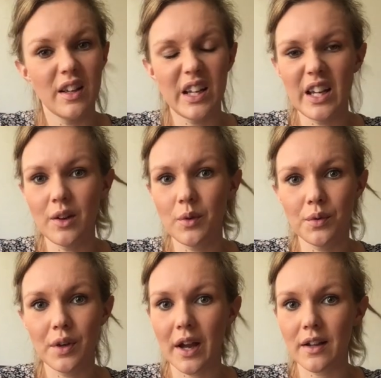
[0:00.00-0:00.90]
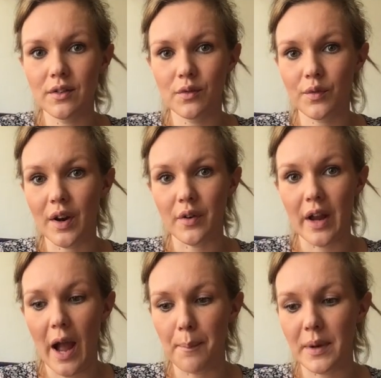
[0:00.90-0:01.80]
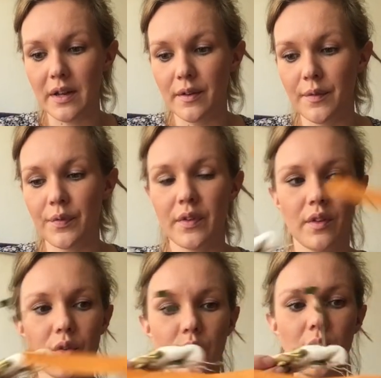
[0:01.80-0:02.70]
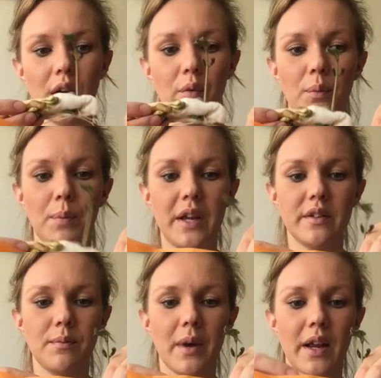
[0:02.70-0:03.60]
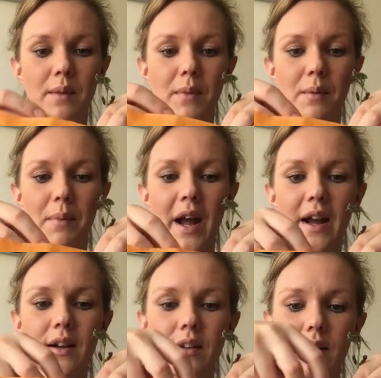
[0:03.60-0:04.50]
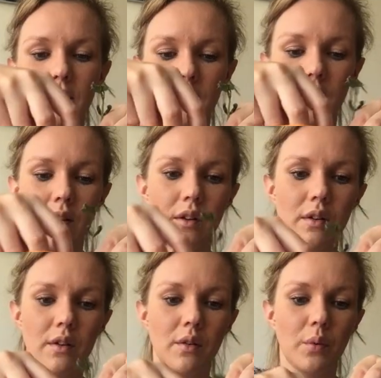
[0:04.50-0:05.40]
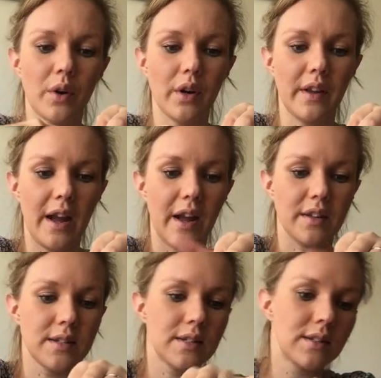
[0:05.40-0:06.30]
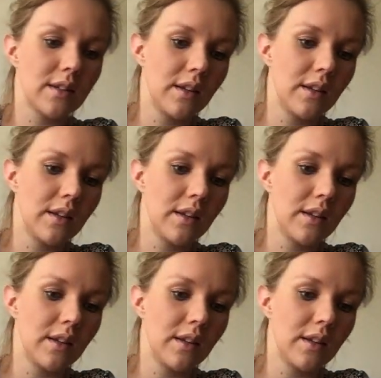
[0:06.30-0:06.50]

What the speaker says: it won't get very happy. So I will place it back in my bag where it has